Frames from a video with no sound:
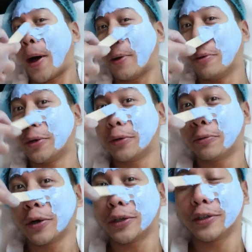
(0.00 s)
I wonder
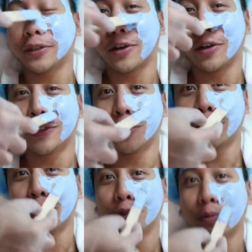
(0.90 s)
How what feel,
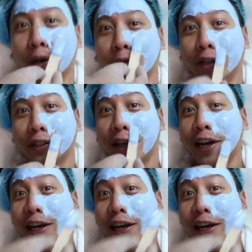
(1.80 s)
constitutes Mikey? moderation.